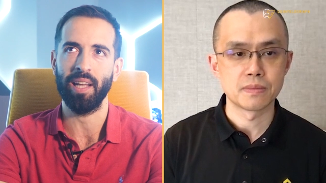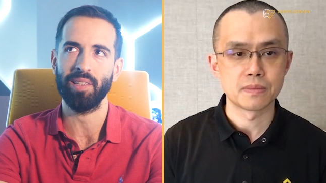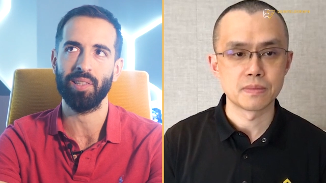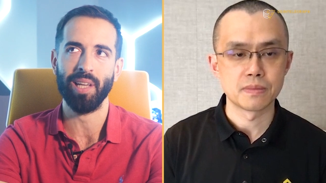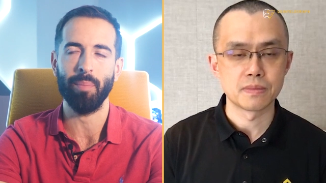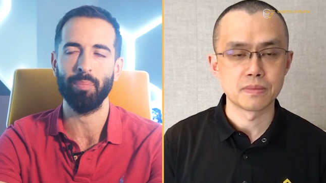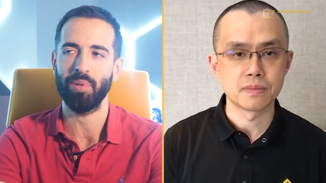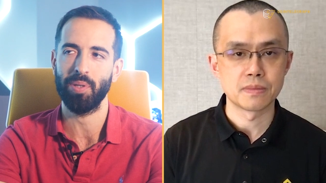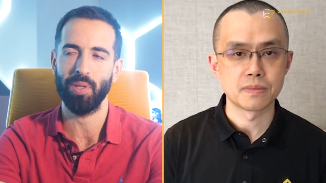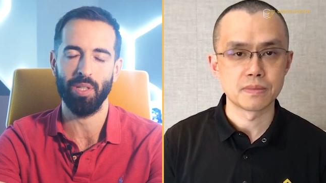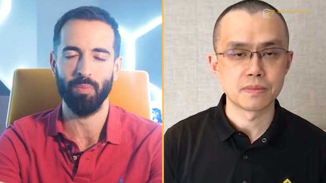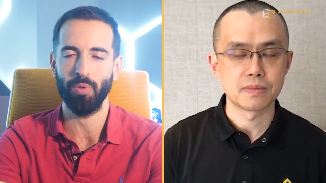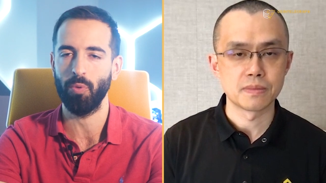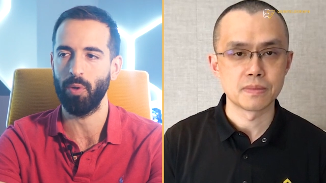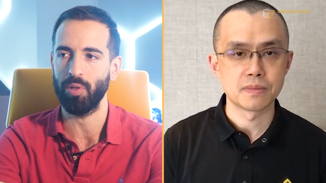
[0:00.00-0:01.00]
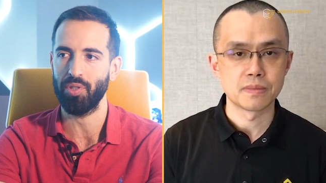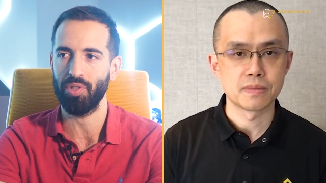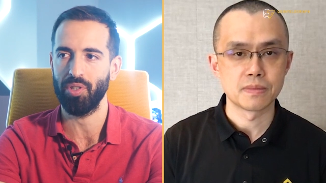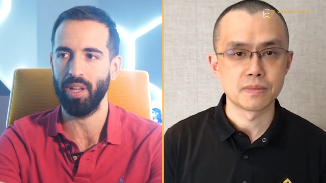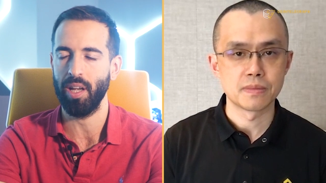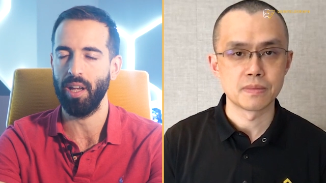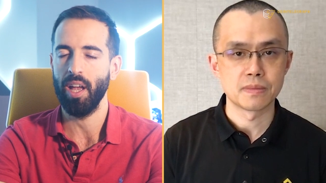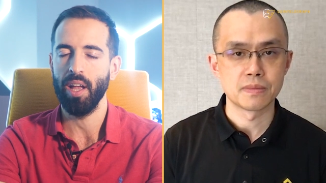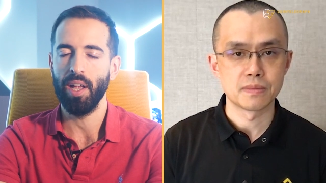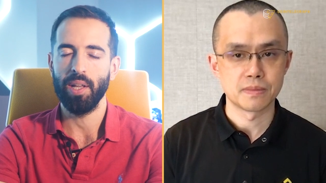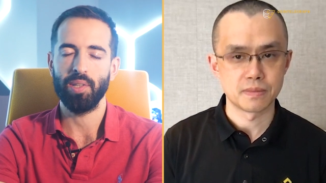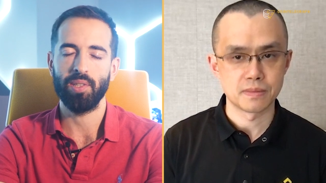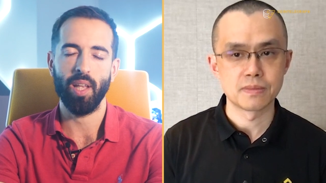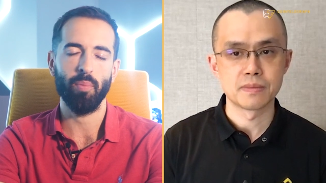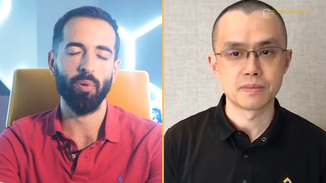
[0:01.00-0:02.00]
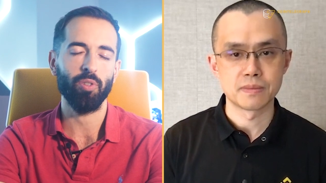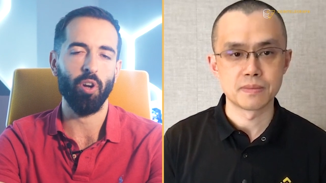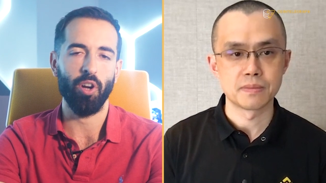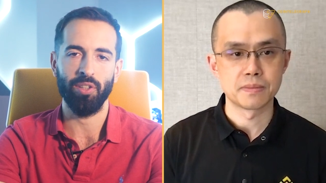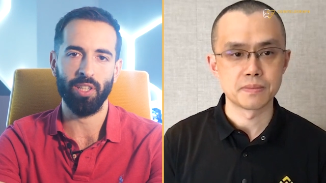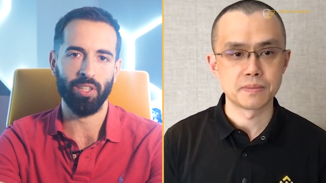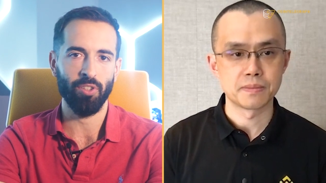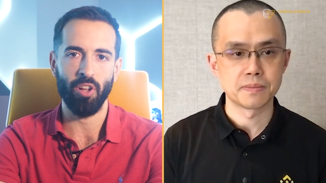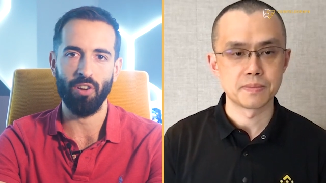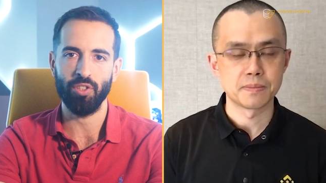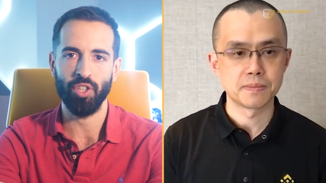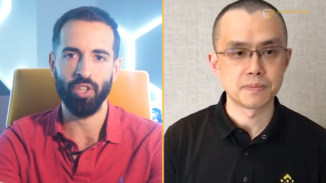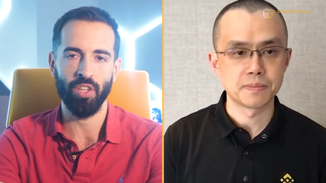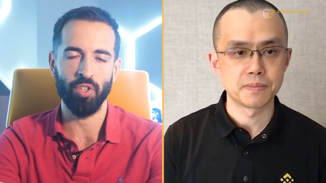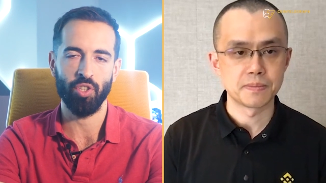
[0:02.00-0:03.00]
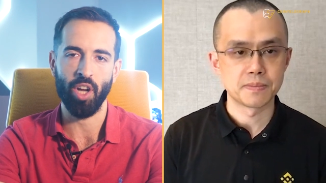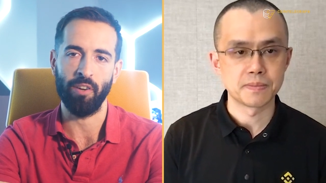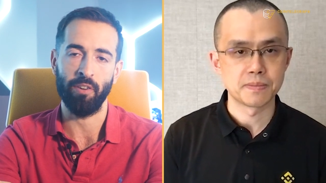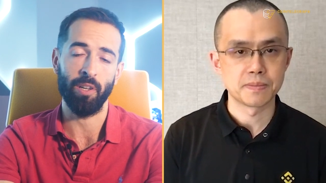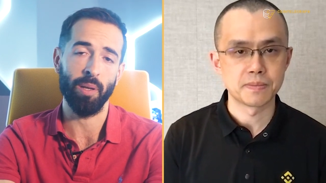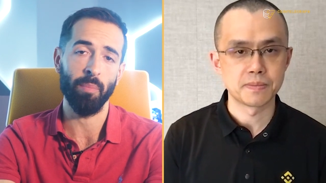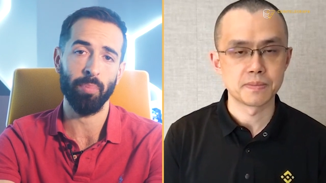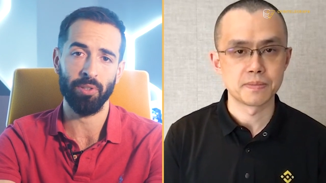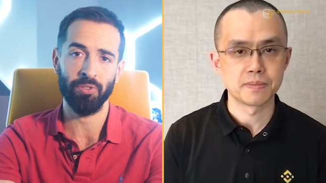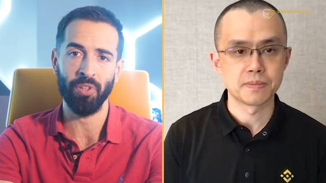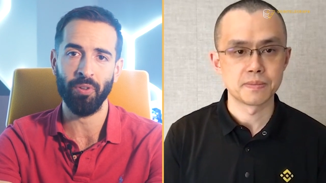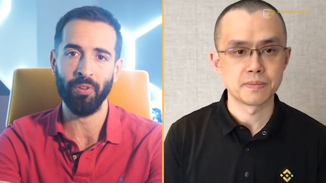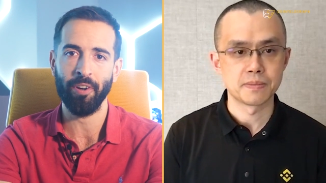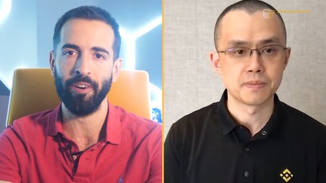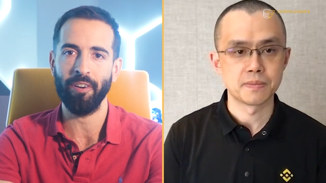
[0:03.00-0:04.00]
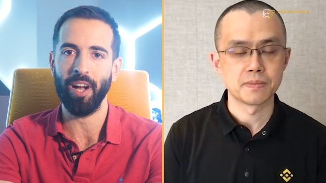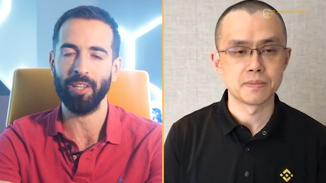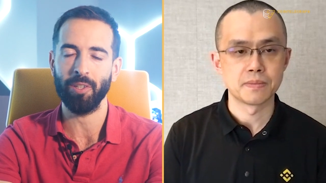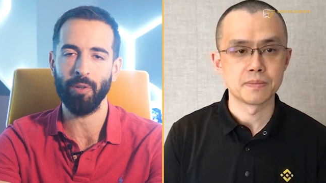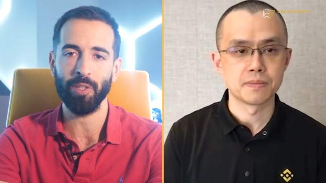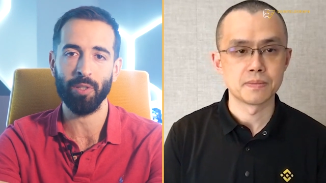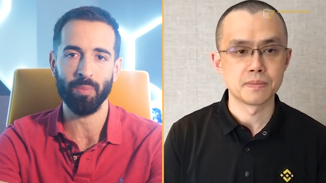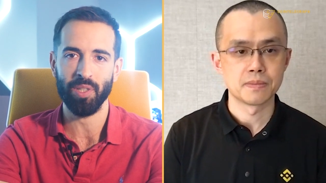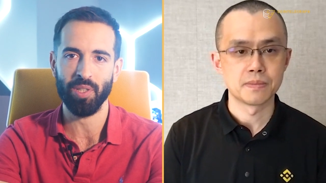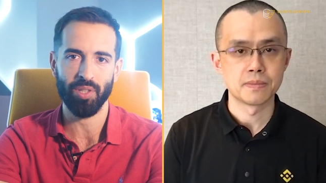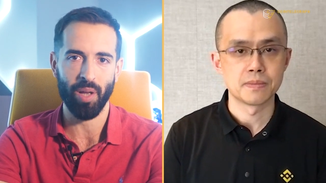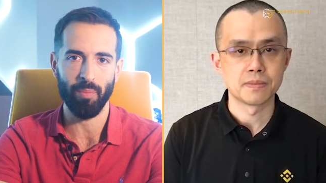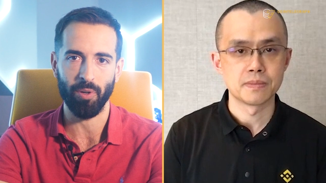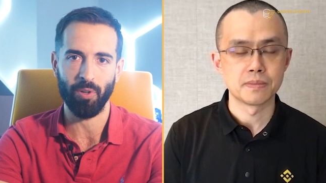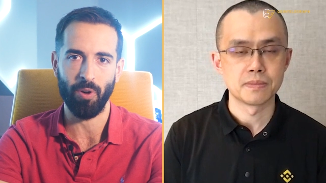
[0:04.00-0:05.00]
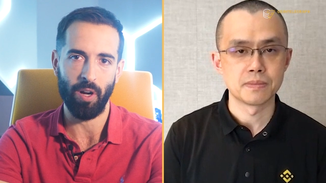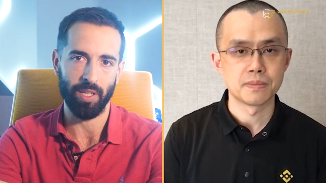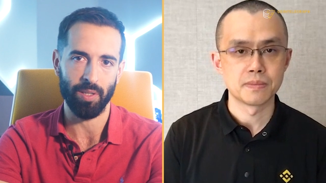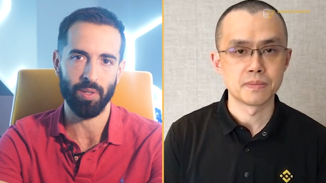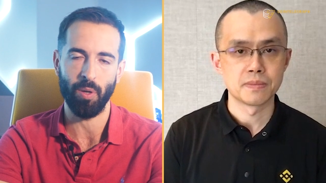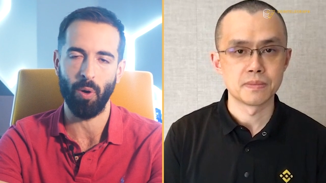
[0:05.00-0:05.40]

Speaker 1: and skepticism towards the stablecoin technology in general, in particular algorithmic stablecoins.